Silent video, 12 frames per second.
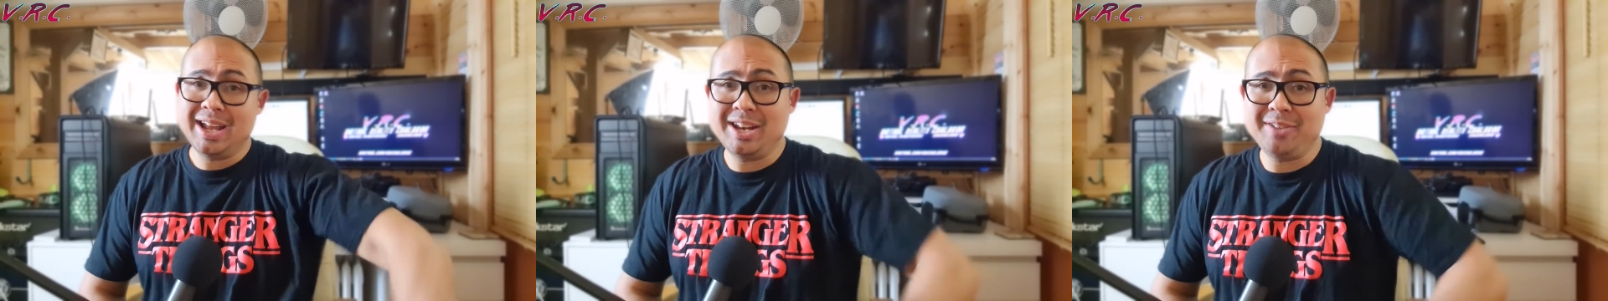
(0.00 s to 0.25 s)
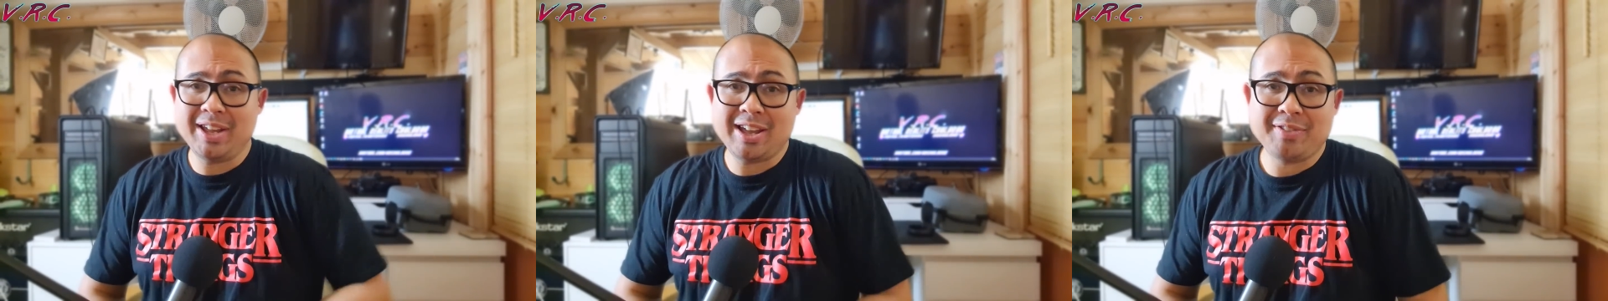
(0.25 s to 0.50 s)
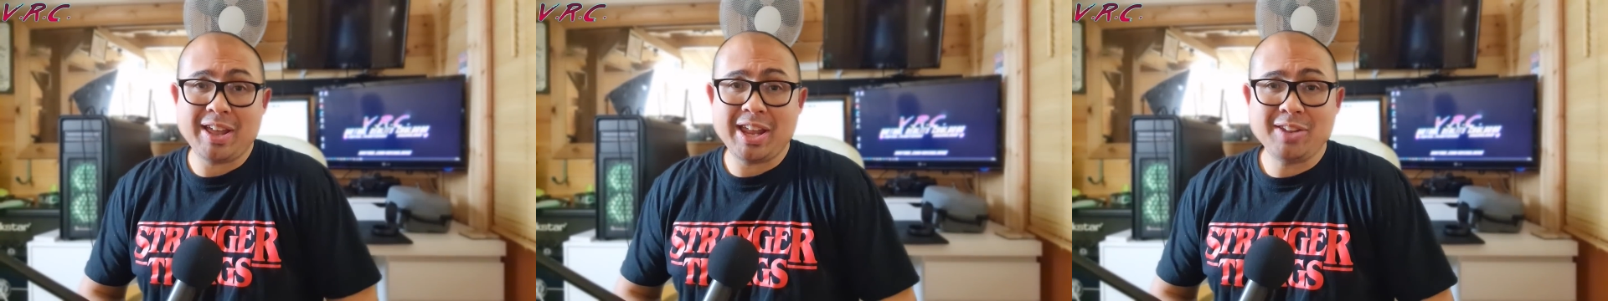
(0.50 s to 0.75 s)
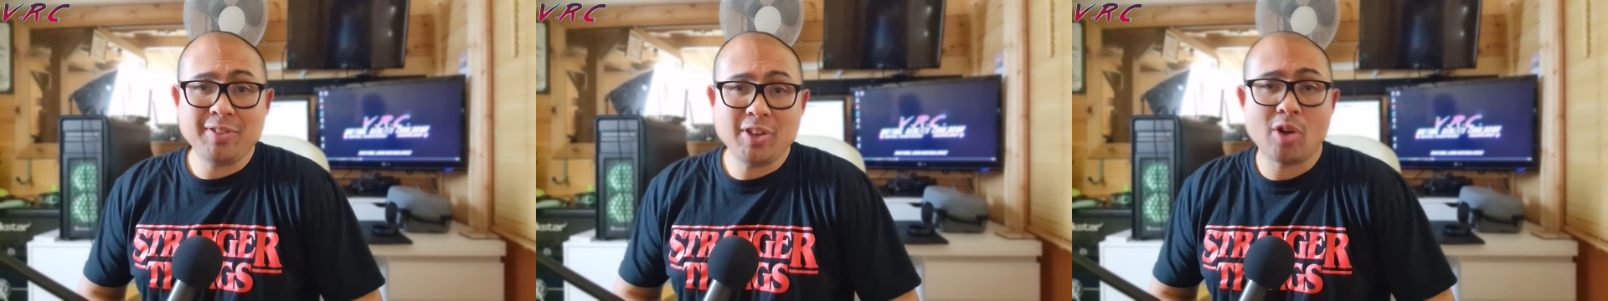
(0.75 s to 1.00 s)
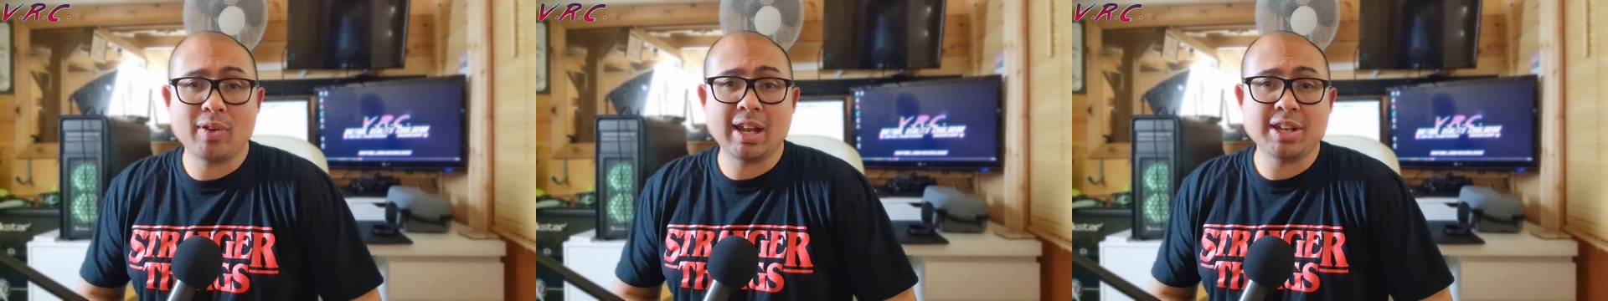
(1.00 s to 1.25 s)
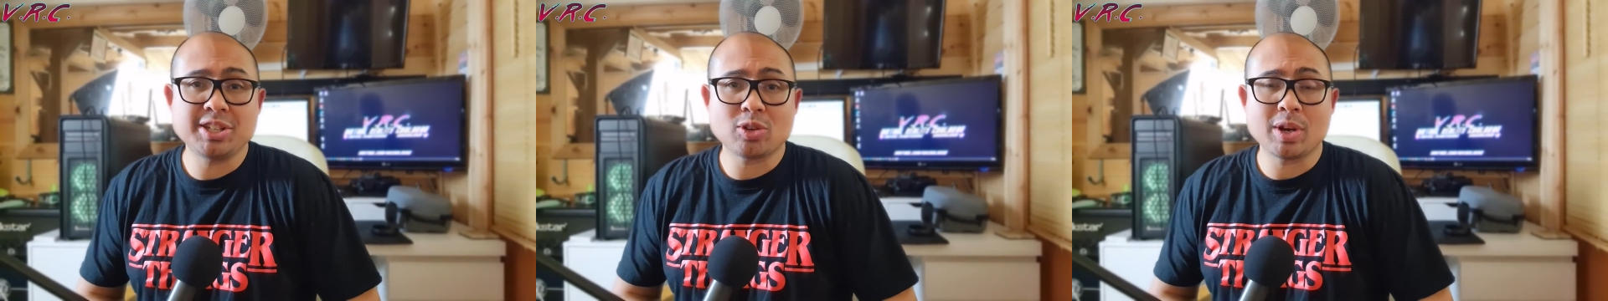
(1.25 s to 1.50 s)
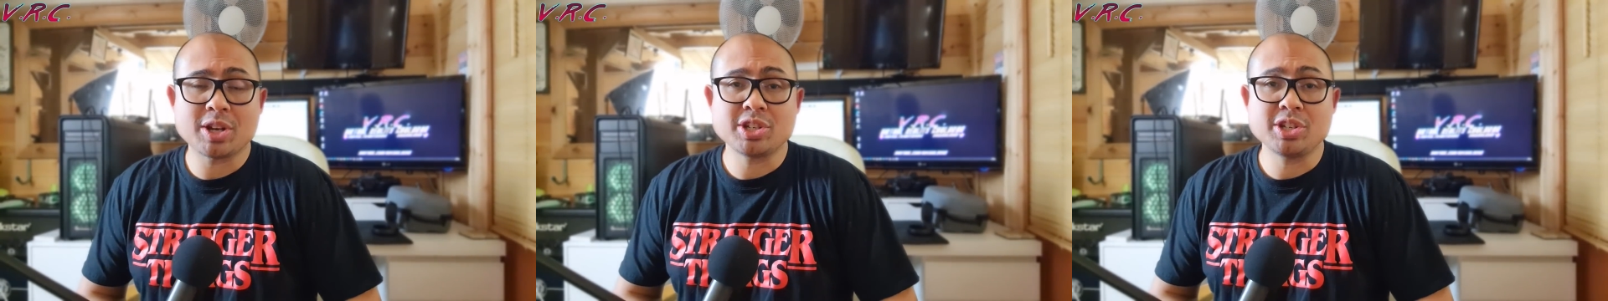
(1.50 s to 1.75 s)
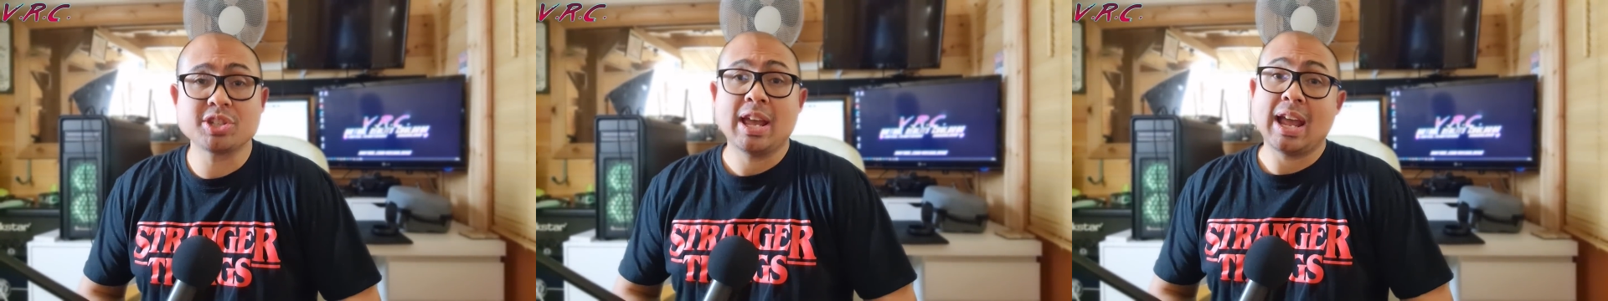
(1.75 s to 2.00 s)
and if you have any VR related
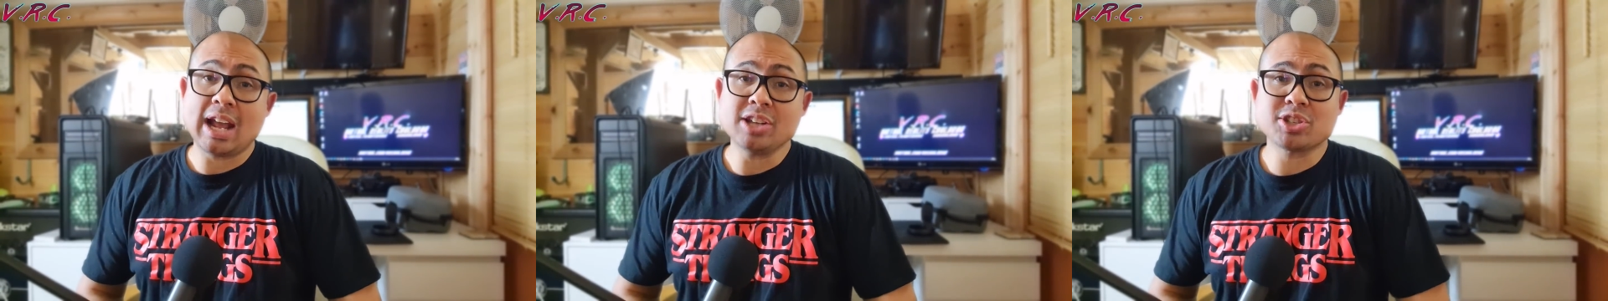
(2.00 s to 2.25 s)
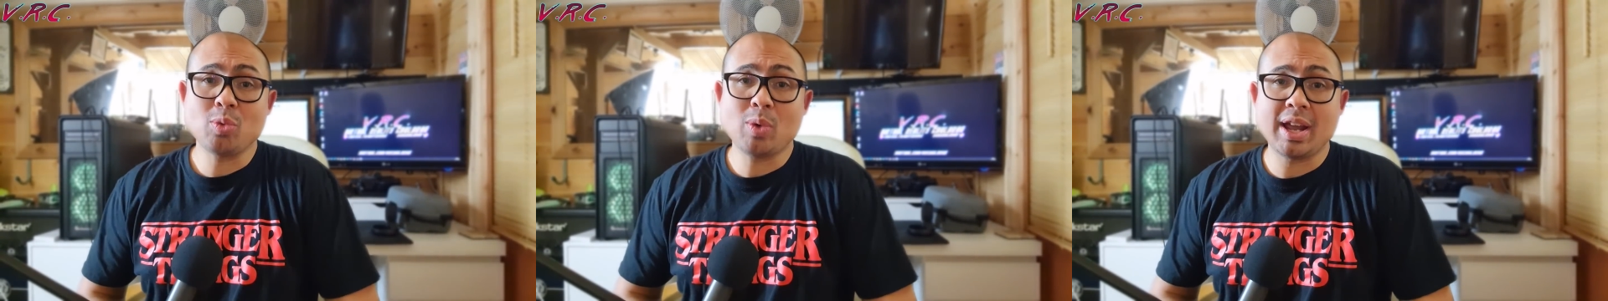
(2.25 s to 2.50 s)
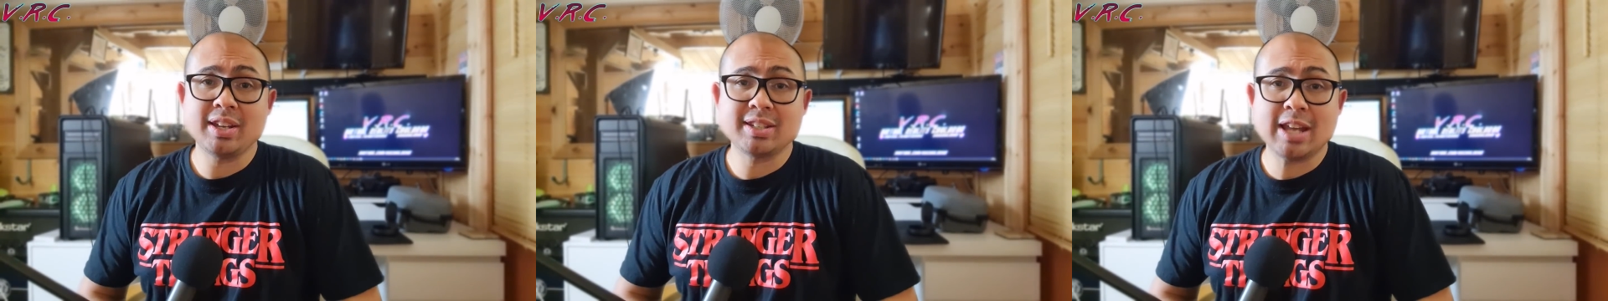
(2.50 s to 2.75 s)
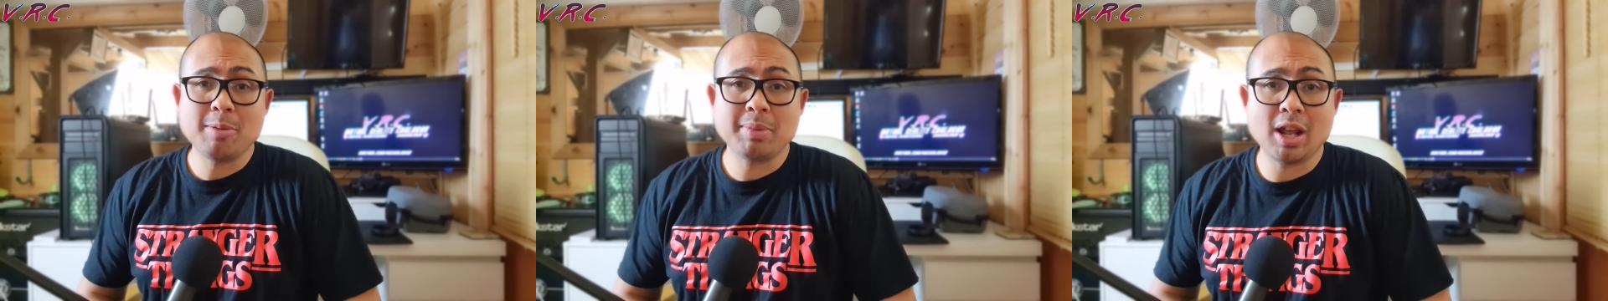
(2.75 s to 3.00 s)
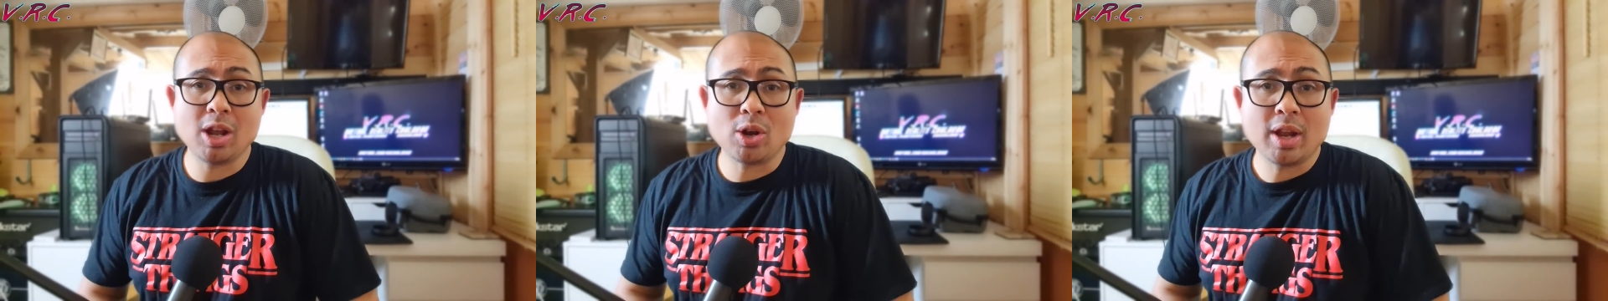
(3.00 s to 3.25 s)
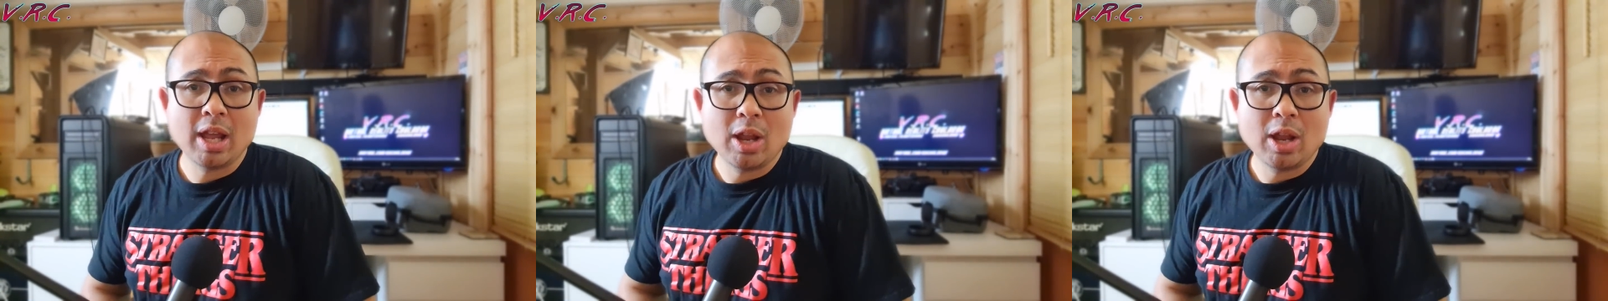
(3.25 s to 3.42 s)
questions, ask away down below.